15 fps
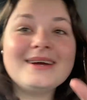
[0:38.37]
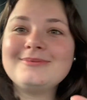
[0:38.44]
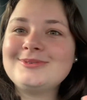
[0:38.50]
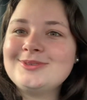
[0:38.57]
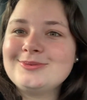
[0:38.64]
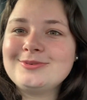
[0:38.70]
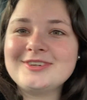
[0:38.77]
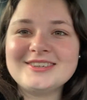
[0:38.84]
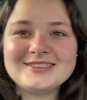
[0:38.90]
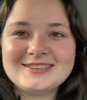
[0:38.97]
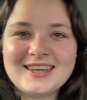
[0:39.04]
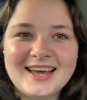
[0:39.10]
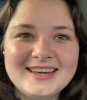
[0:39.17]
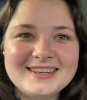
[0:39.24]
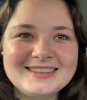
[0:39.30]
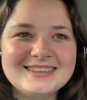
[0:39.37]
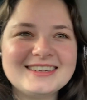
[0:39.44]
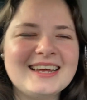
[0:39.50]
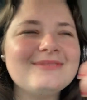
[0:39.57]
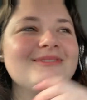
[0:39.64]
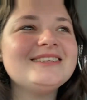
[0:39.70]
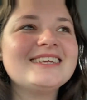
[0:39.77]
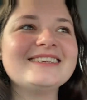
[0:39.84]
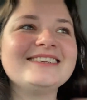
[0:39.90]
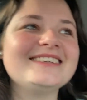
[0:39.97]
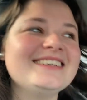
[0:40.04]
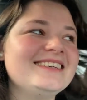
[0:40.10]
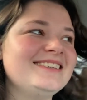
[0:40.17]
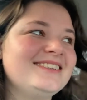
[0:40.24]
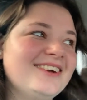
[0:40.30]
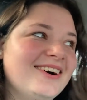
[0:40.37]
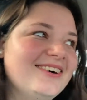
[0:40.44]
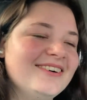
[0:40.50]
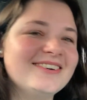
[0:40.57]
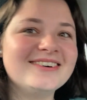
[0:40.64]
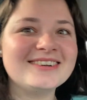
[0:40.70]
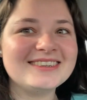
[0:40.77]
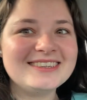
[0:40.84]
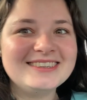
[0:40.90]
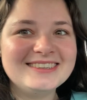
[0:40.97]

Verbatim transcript: I'm super excited. I'm such an adult.